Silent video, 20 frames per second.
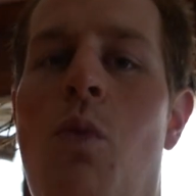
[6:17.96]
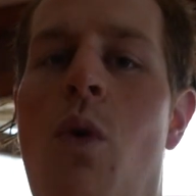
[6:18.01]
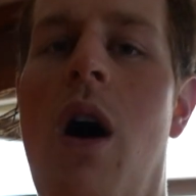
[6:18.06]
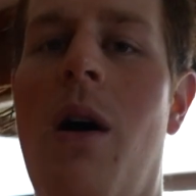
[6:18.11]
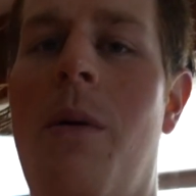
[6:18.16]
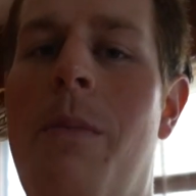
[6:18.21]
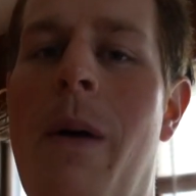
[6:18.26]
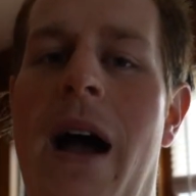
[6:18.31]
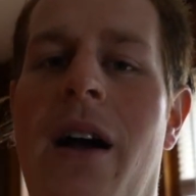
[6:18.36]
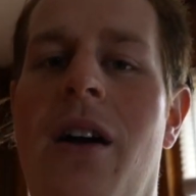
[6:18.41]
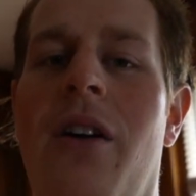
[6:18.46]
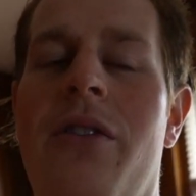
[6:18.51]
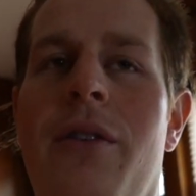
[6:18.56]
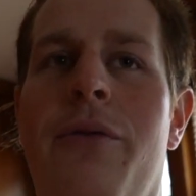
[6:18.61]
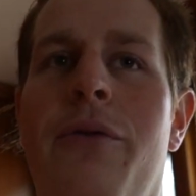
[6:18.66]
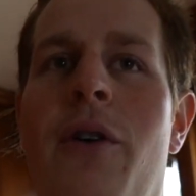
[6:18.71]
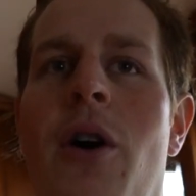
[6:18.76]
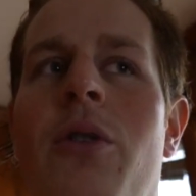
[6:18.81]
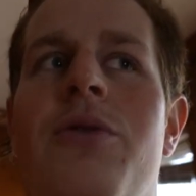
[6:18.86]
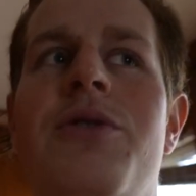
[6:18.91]
walk back on the
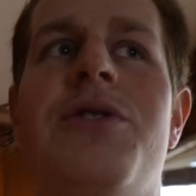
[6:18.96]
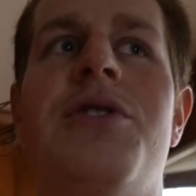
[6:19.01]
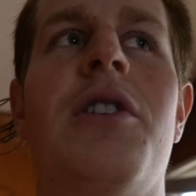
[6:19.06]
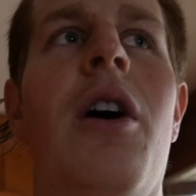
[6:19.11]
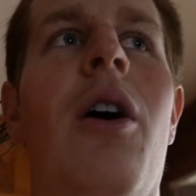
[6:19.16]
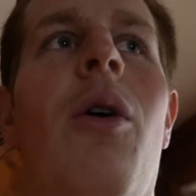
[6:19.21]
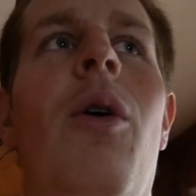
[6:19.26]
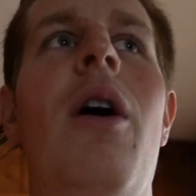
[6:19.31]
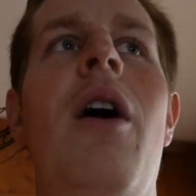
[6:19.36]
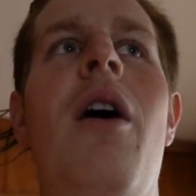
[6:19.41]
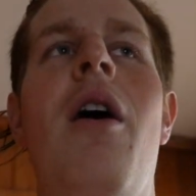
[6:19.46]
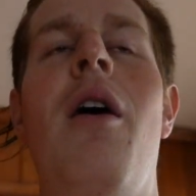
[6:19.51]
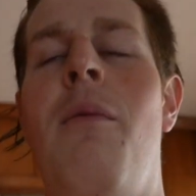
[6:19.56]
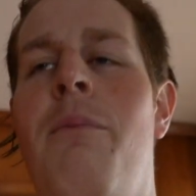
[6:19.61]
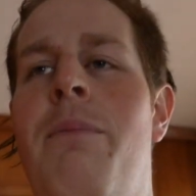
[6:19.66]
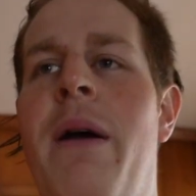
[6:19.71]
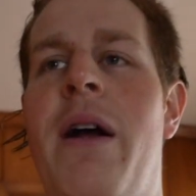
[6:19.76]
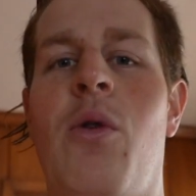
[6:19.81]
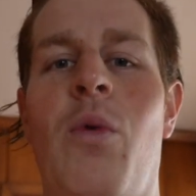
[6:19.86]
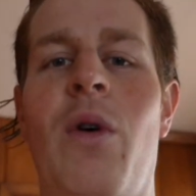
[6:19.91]
phone. So
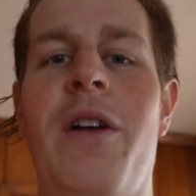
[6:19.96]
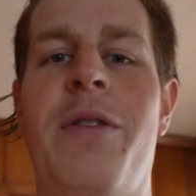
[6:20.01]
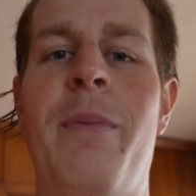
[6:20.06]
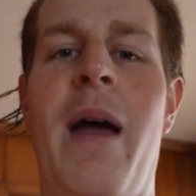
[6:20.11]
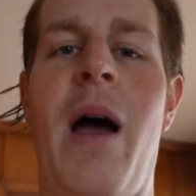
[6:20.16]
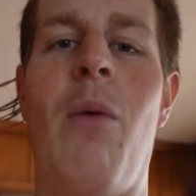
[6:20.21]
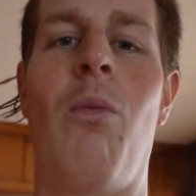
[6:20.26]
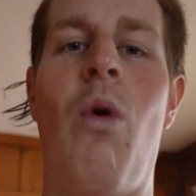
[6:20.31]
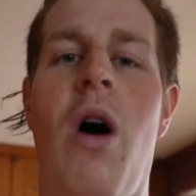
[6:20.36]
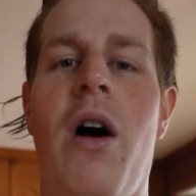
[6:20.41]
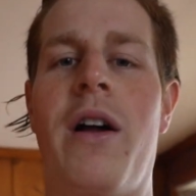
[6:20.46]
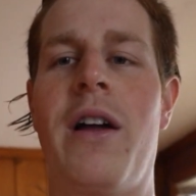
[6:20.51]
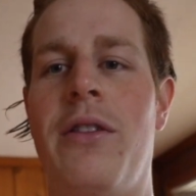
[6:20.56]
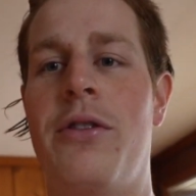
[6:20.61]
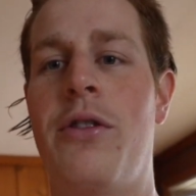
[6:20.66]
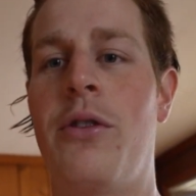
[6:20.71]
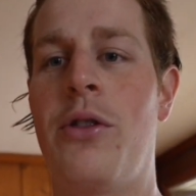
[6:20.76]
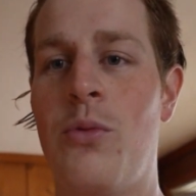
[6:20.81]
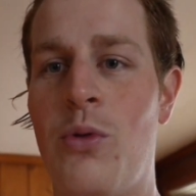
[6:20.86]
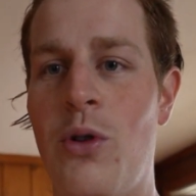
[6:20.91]
bear with me. I'm walking
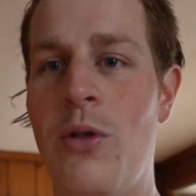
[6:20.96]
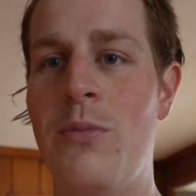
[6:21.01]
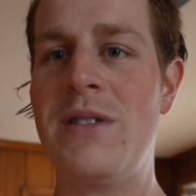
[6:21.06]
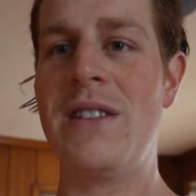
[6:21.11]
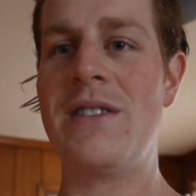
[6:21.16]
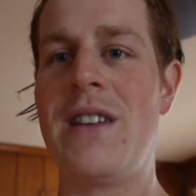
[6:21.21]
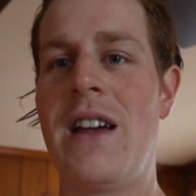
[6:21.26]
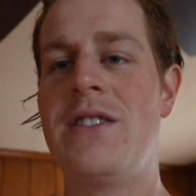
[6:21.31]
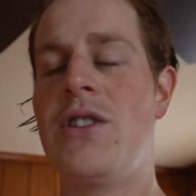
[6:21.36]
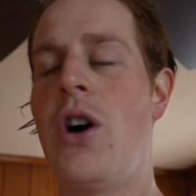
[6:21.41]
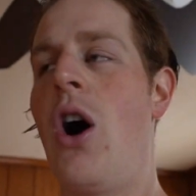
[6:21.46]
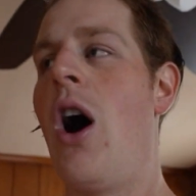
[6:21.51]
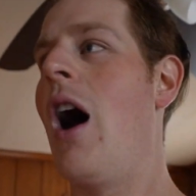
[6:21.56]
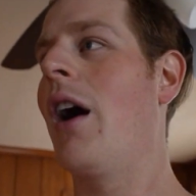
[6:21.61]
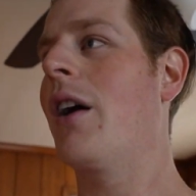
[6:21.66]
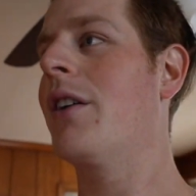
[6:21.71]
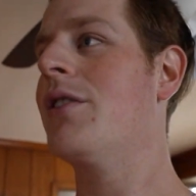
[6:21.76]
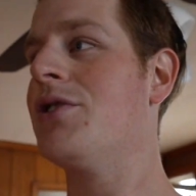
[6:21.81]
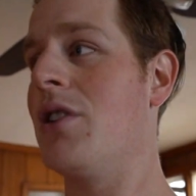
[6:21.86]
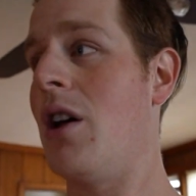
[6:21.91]
through the rooms as I
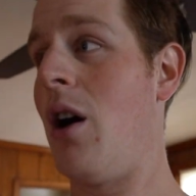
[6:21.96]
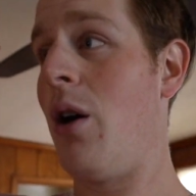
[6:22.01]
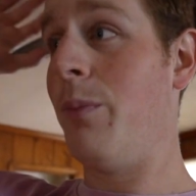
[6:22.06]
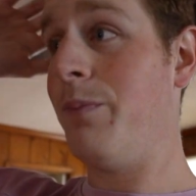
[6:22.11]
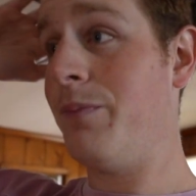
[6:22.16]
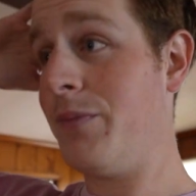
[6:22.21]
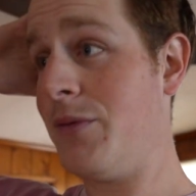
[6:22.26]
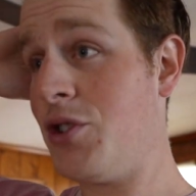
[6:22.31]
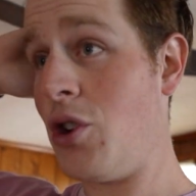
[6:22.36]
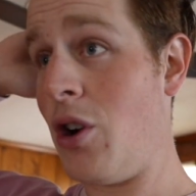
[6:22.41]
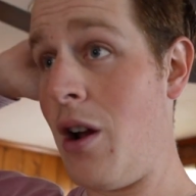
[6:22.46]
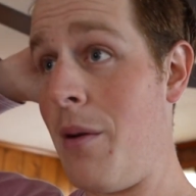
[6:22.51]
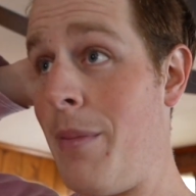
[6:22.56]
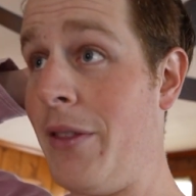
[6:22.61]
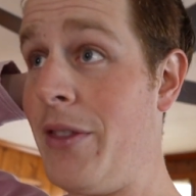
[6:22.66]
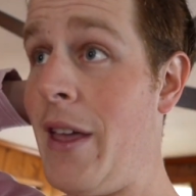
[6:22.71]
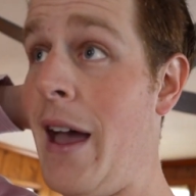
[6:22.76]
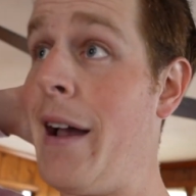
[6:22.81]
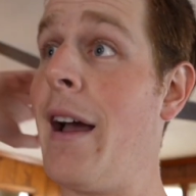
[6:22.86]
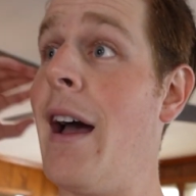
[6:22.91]
talk. So sorry
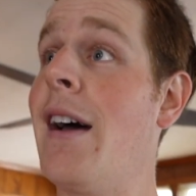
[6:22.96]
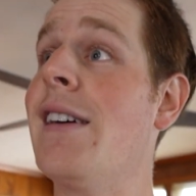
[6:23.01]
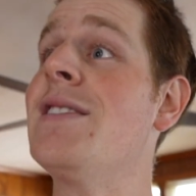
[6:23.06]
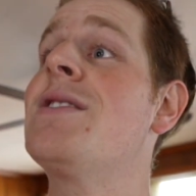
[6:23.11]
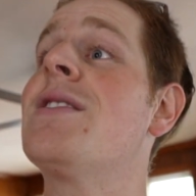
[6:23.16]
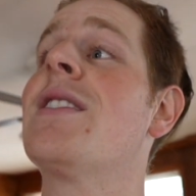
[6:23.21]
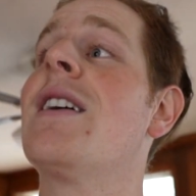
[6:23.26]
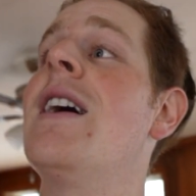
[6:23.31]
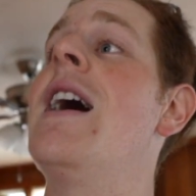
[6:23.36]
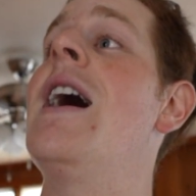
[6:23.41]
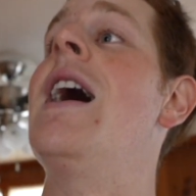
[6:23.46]
about that, guys.